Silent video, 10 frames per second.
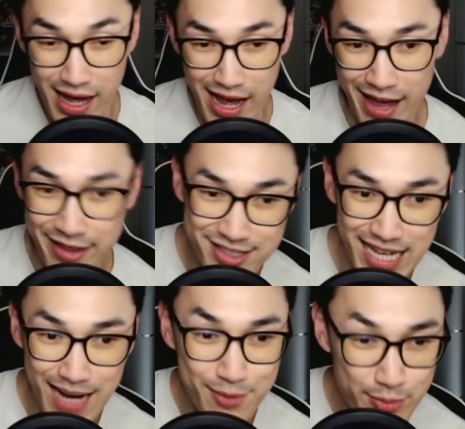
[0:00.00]
and they just
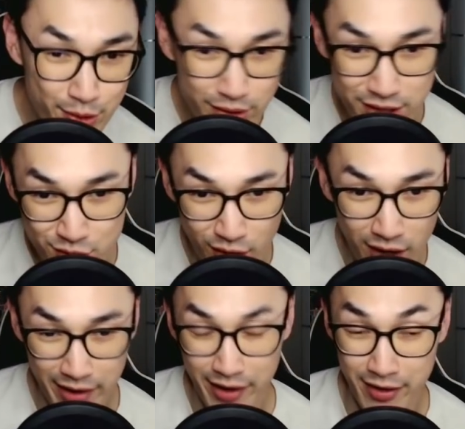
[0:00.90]
happen to be really
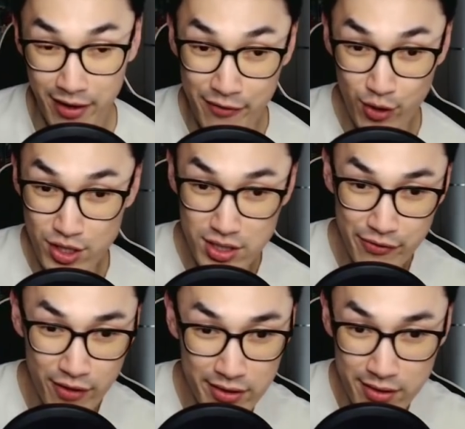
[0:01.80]
strong. And unfortunately
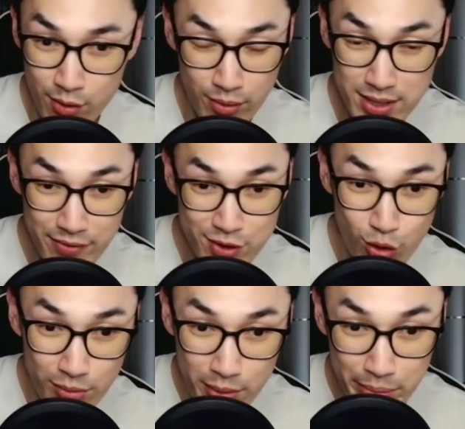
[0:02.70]
for the rest of us
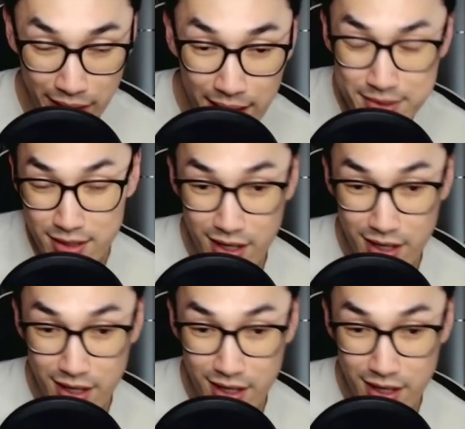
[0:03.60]
normal plebs,